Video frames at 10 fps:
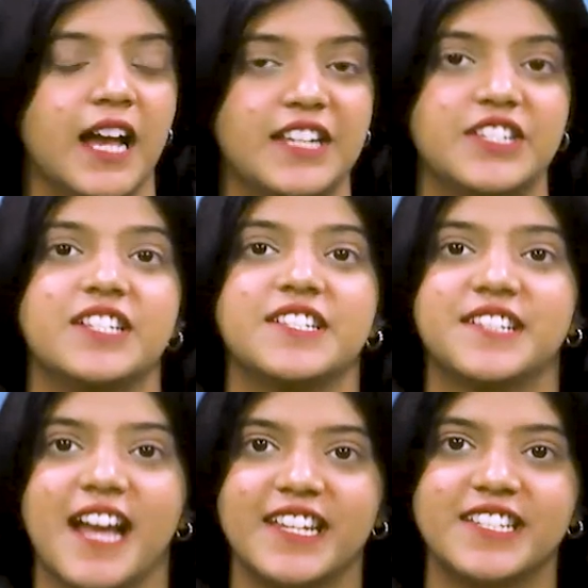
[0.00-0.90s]
Under his
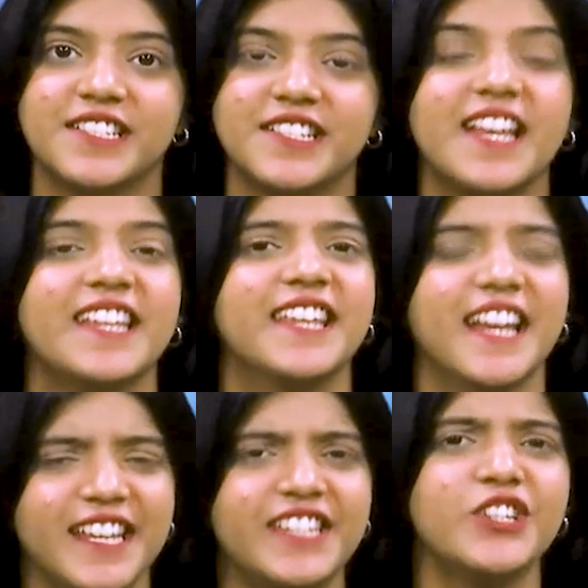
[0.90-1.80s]
guidance,
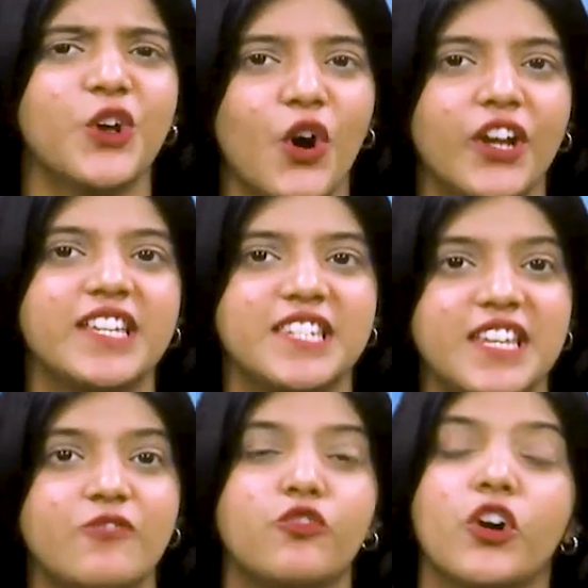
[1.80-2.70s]
the Indian hockey
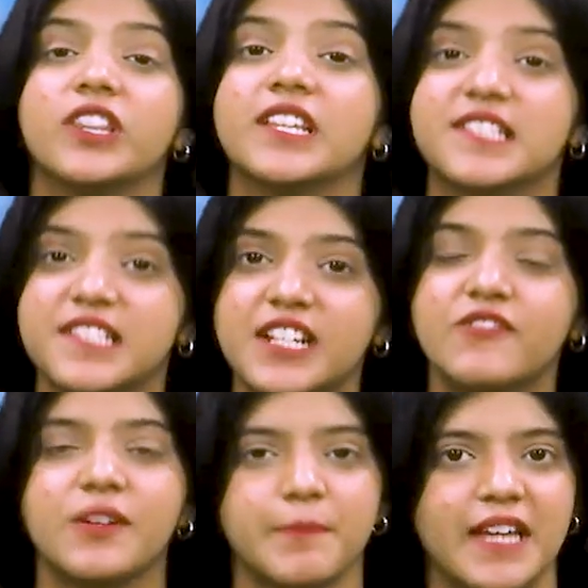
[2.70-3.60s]
team won the
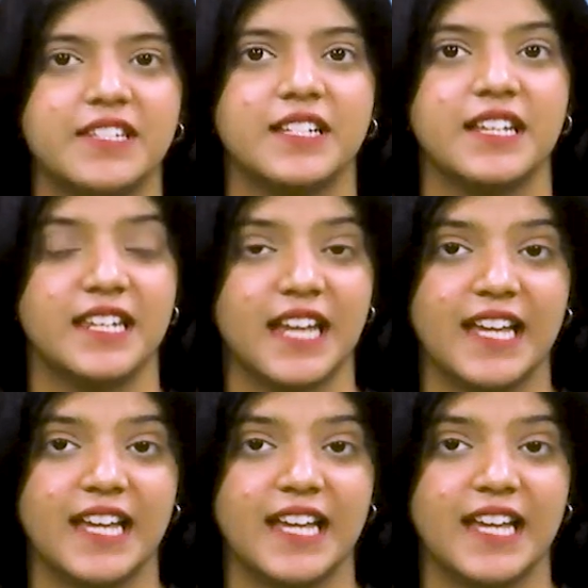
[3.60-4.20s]
silver medal in